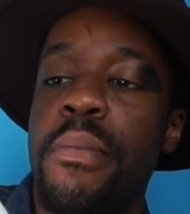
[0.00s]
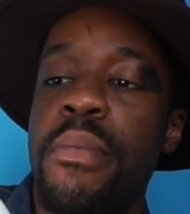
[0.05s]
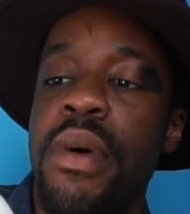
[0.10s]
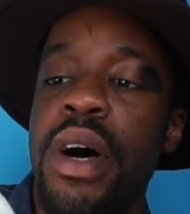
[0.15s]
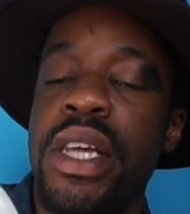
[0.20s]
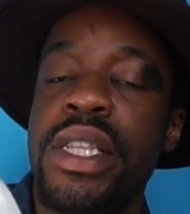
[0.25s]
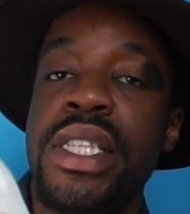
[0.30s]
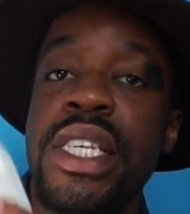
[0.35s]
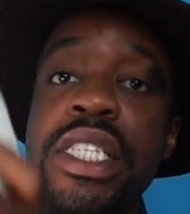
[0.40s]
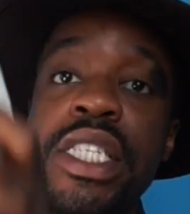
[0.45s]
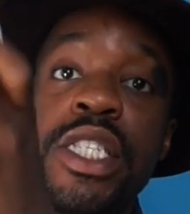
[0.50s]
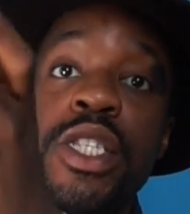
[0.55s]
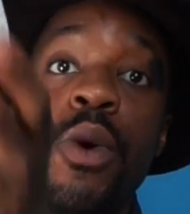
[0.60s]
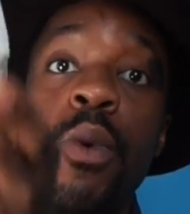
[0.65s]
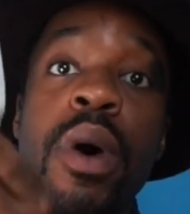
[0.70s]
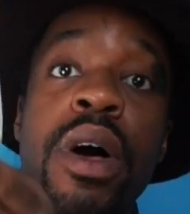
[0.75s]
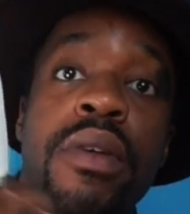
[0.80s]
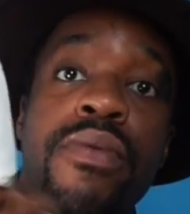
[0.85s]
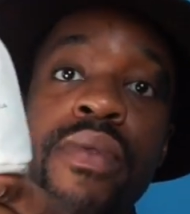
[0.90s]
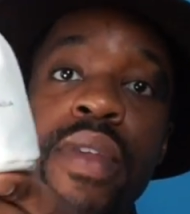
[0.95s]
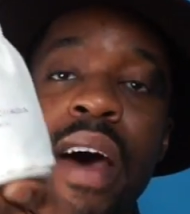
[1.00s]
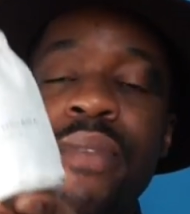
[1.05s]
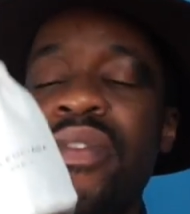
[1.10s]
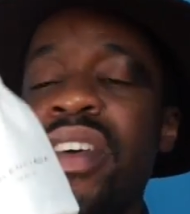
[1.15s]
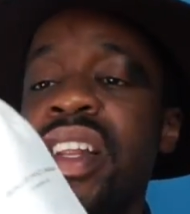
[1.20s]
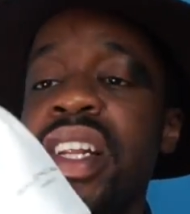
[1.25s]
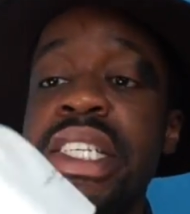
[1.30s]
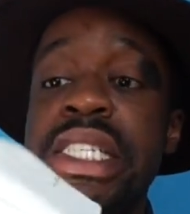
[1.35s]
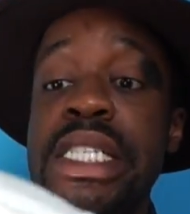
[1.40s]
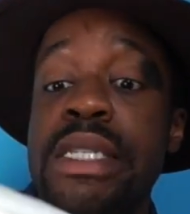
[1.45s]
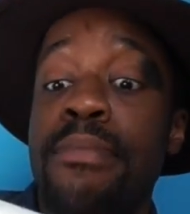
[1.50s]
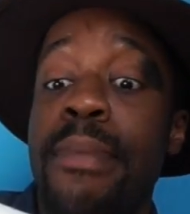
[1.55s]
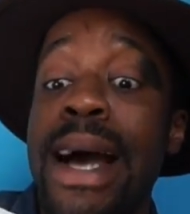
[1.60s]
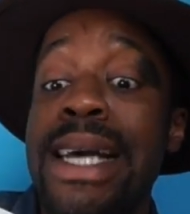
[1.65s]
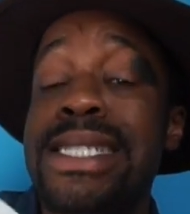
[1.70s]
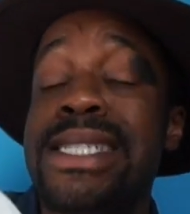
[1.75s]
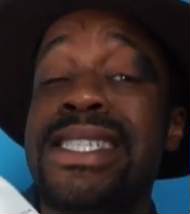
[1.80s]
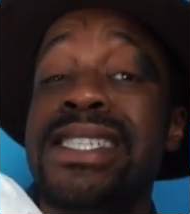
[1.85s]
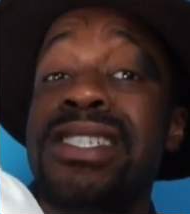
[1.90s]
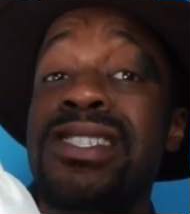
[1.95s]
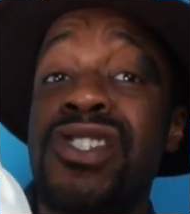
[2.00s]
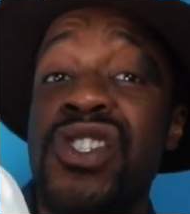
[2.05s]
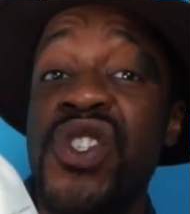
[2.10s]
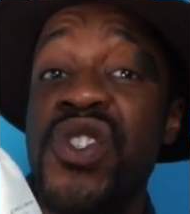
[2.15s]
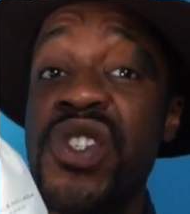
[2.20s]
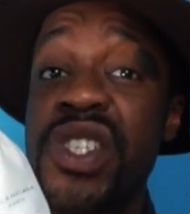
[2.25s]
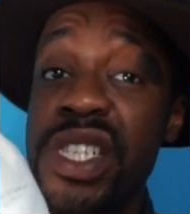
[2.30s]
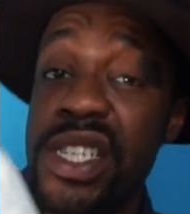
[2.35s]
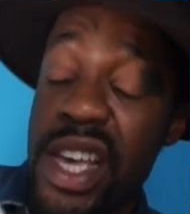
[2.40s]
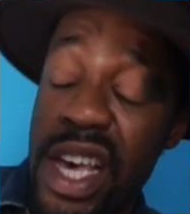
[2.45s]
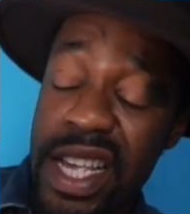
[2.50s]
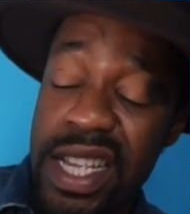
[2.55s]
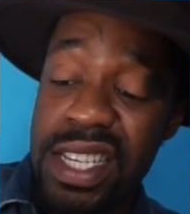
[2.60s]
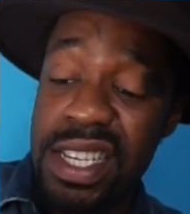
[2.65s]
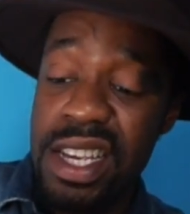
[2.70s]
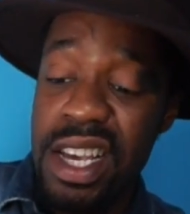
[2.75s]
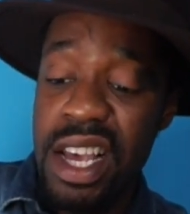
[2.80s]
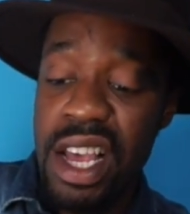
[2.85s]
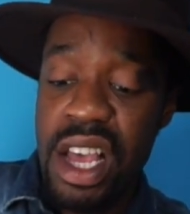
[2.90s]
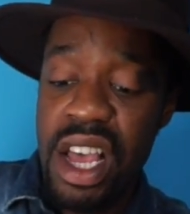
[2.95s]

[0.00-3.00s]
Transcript: But this is the one, I think this is my signature scent